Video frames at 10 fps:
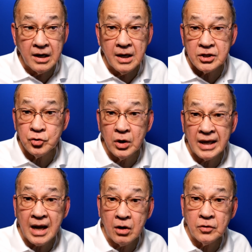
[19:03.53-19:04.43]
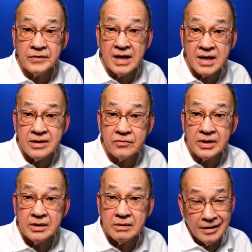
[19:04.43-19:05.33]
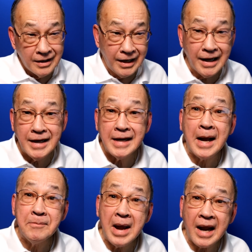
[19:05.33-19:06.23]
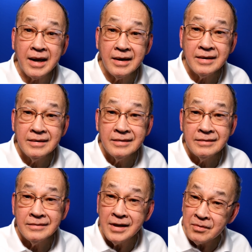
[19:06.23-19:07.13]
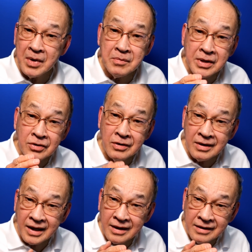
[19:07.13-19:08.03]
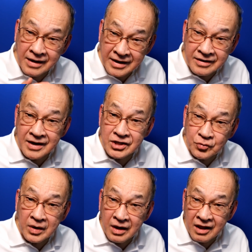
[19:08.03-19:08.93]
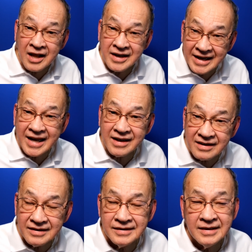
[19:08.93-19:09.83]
Unless you get out of the country and then come back, then maybe your 90 days will run again.